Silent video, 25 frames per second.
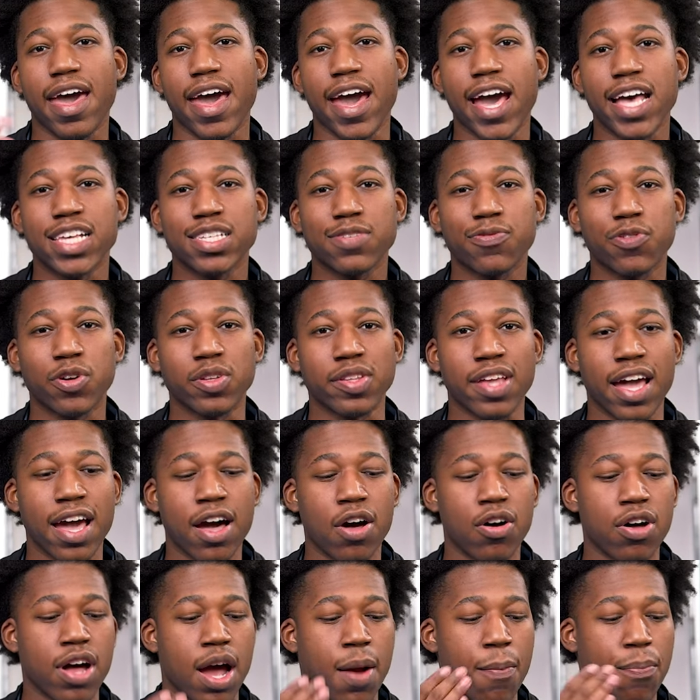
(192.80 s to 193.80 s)
As for
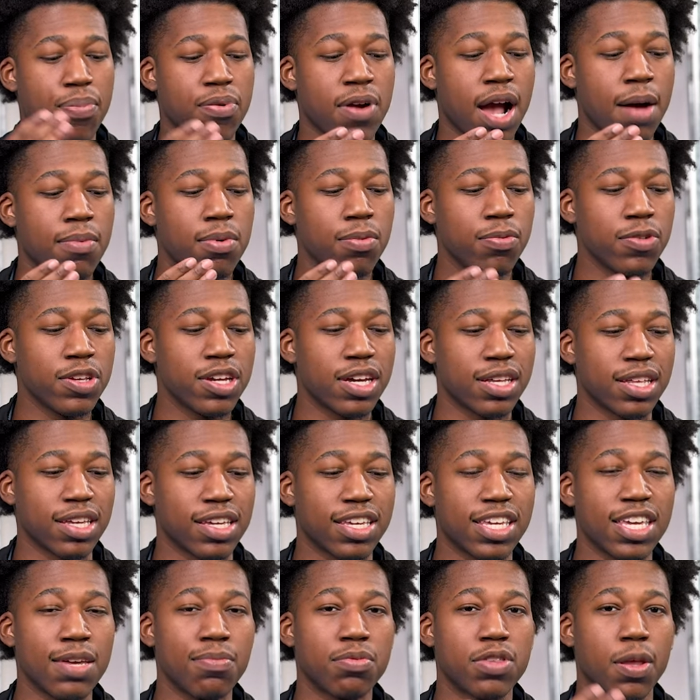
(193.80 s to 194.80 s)
now, I'm probably going
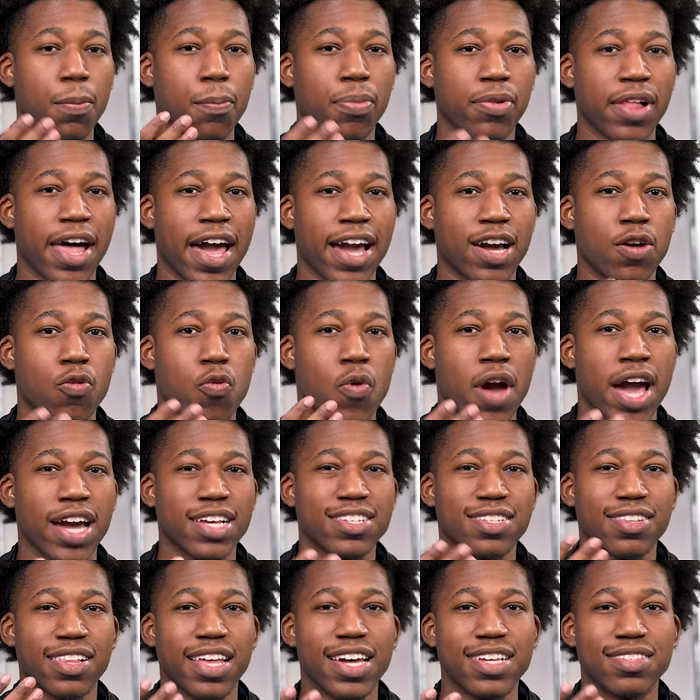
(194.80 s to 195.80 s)
to keep the black
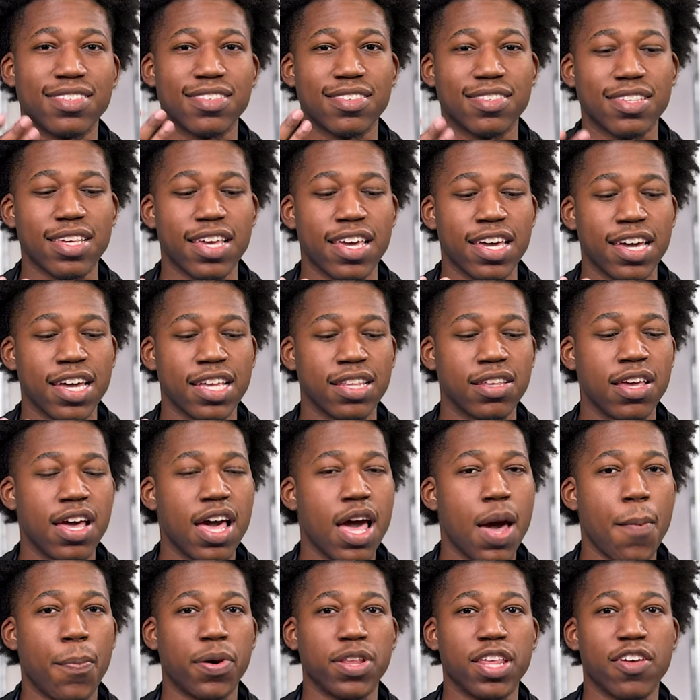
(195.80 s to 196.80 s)
wax laces in,
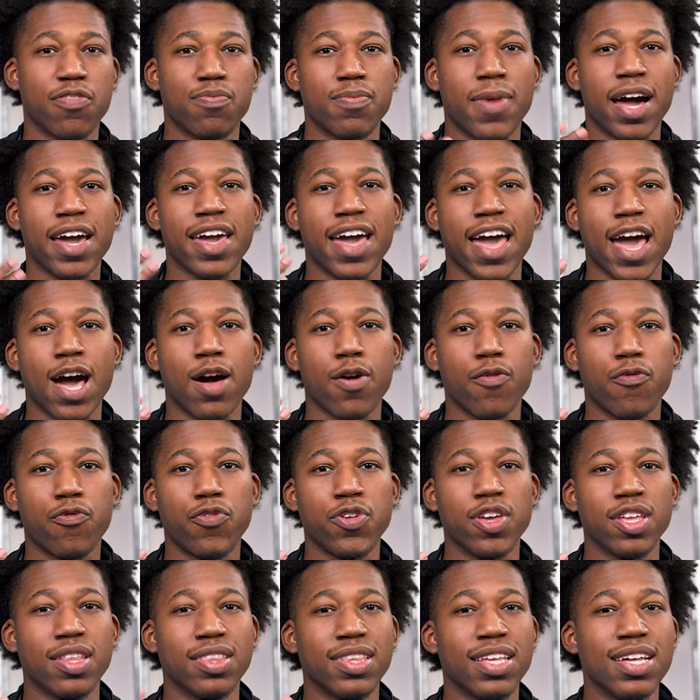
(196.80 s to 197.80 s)
but if my
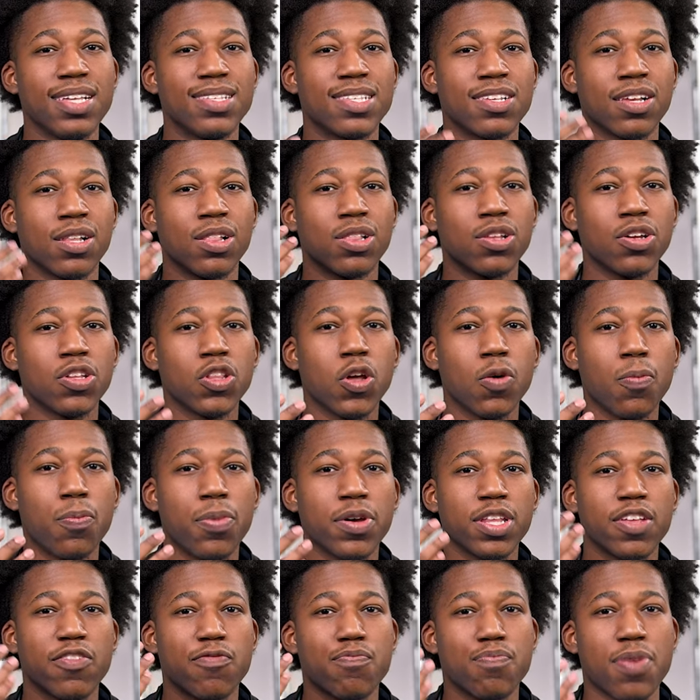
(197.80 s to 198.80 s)
outfit needs a little
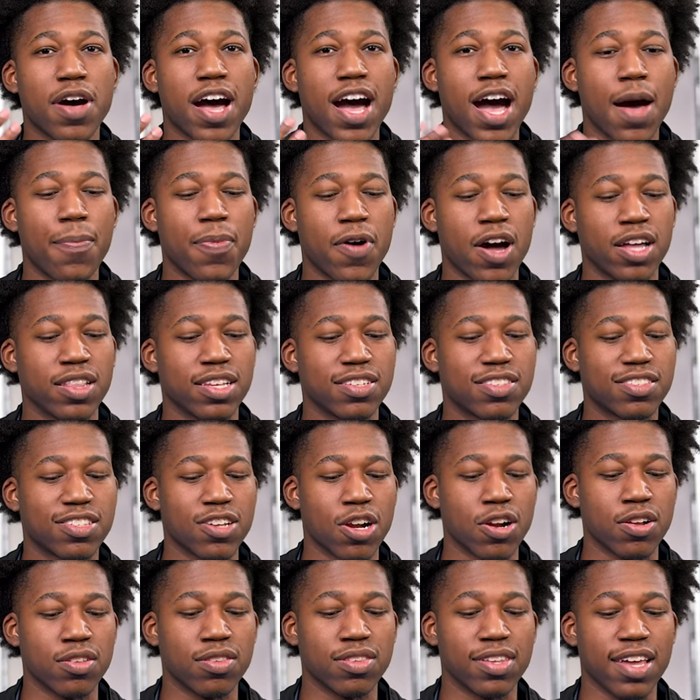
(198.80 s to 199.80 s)
bit of pop on a
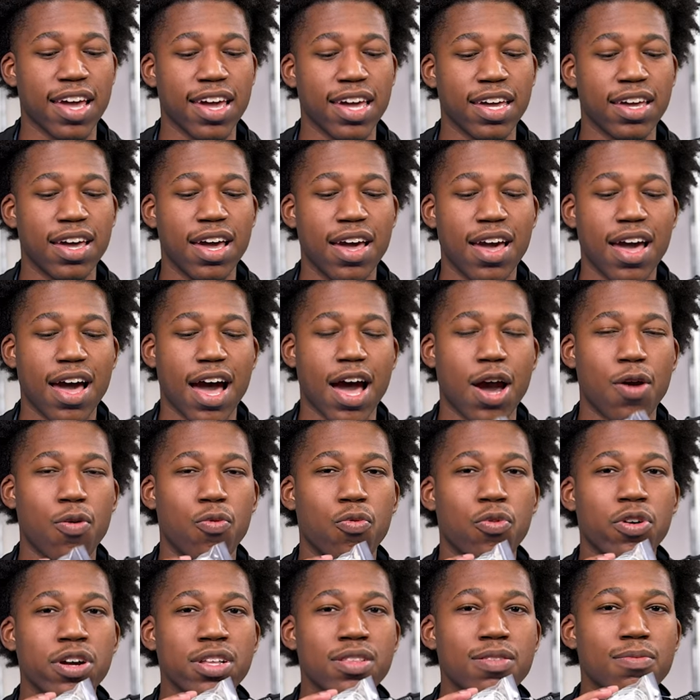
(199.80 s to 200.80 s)
certain day, I
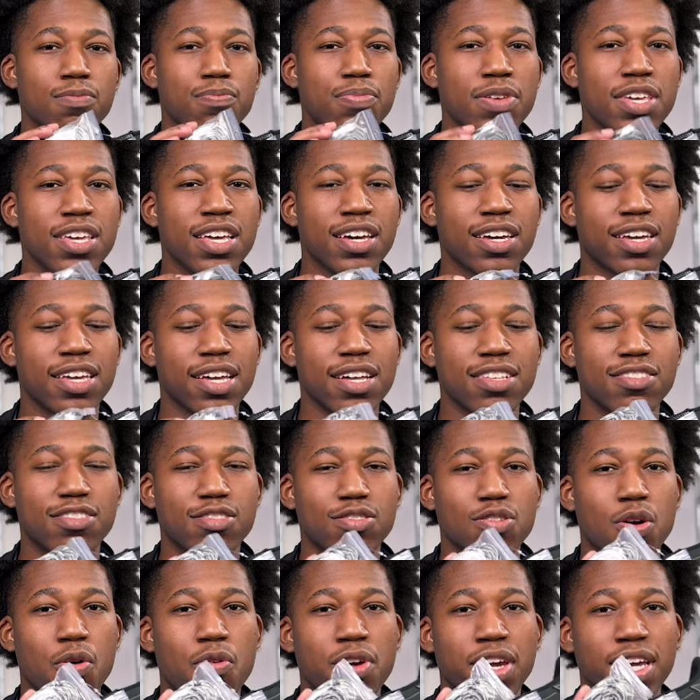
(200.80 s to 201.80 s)
wouldn't be
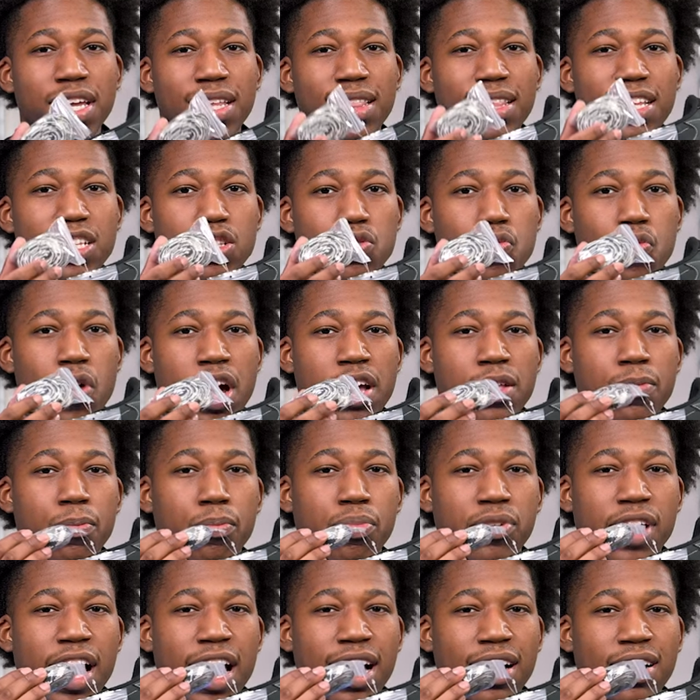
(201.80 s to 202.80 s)
against throwing in these white and
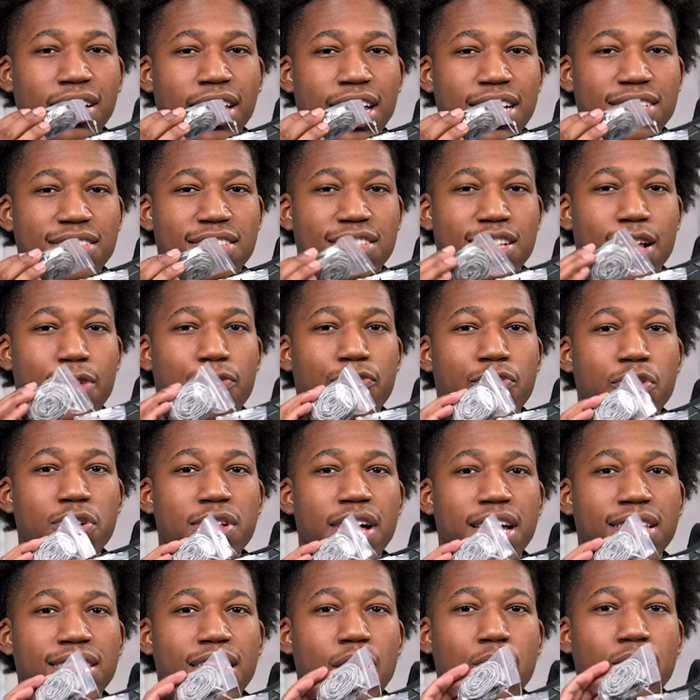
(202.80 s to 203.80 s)
black laces. I feel
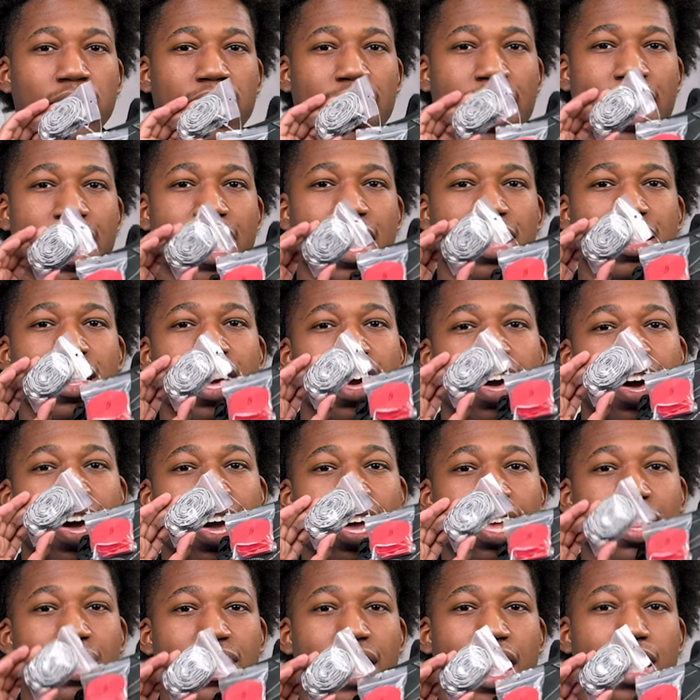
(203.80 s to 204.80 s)
like they would add
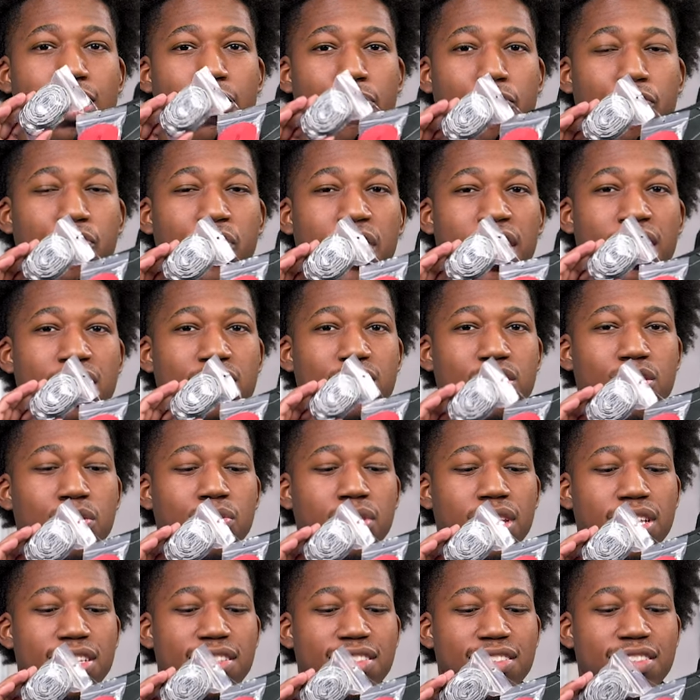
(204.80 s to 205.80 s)
a lot of flair to
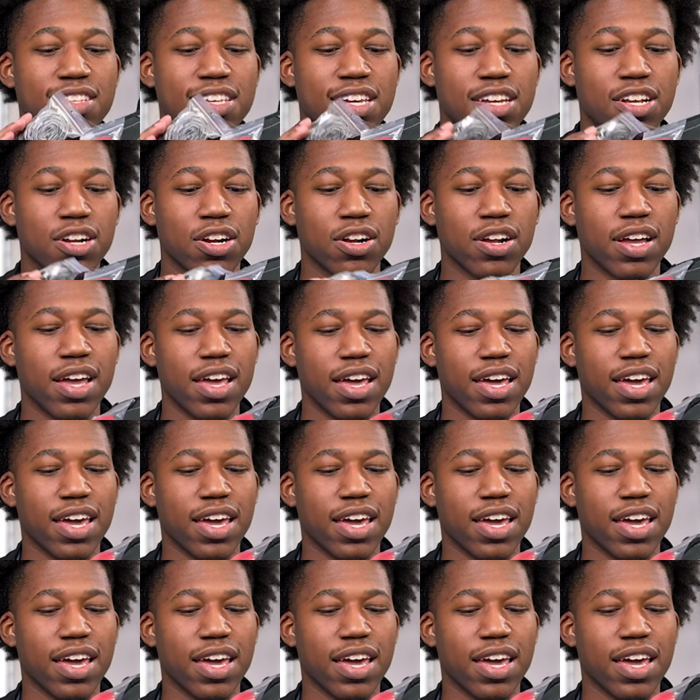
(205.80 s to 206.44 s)
this sneaker,